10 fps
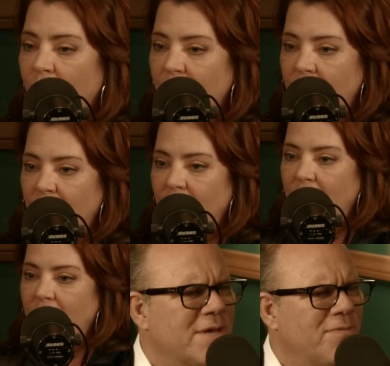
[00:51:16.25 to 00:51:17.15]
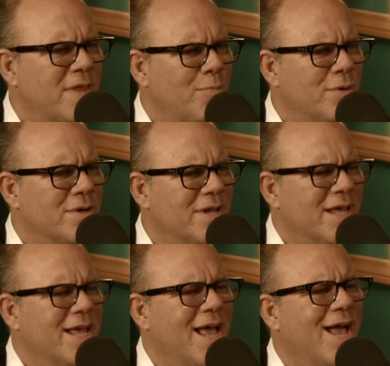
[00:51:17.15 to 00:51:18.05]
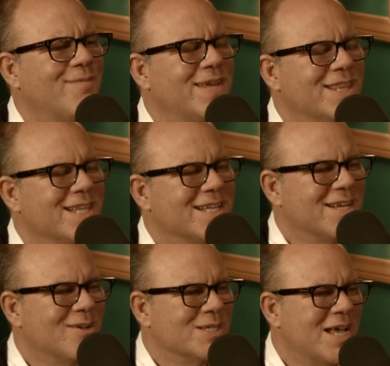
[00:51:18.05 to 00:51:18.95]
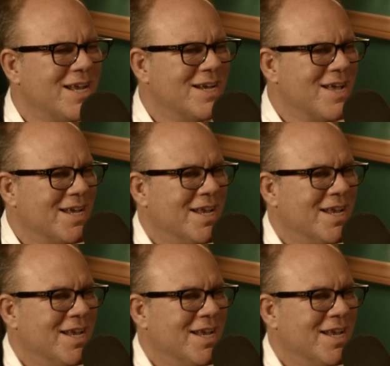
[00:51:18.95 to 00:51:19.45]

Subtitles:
Foreigner, Def Leppard. I mean, it goes on and on.